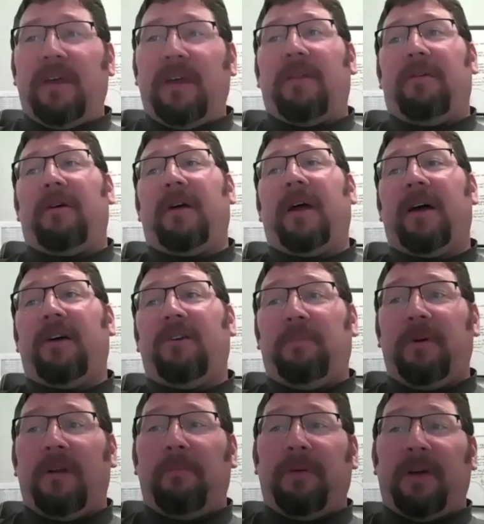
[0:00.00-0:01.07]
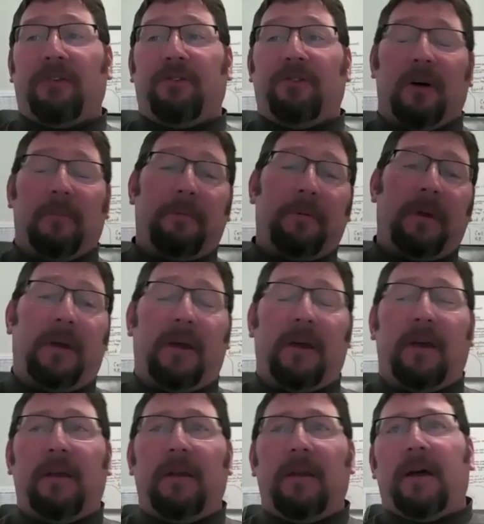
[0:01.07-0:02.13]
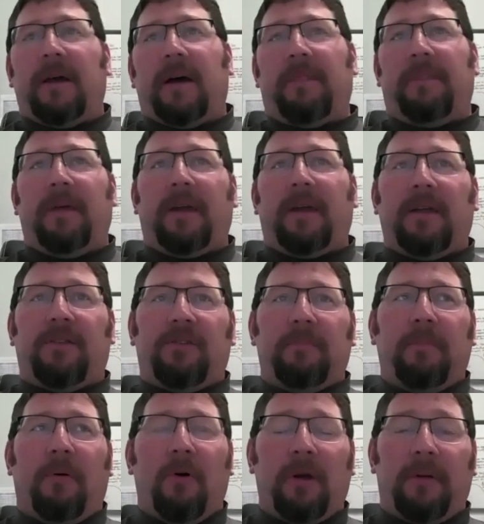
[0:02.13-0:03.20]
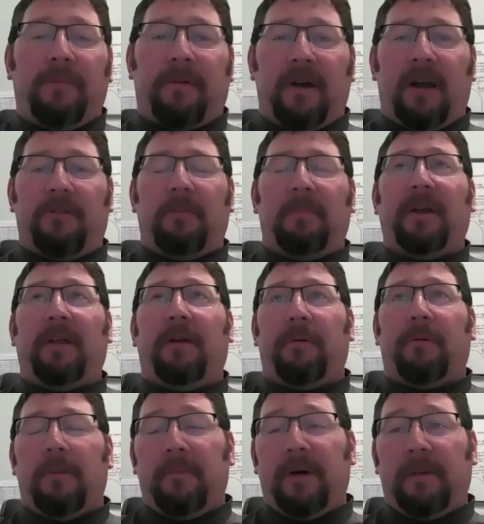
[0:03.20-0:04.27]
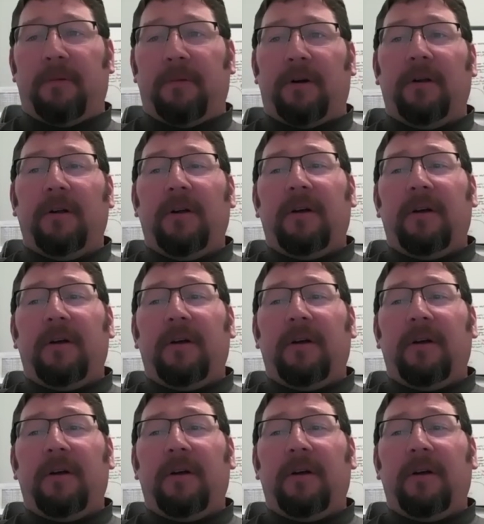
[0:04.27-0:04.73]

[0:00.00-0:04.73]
there has been a big jump. And I think it's important for everybody to remember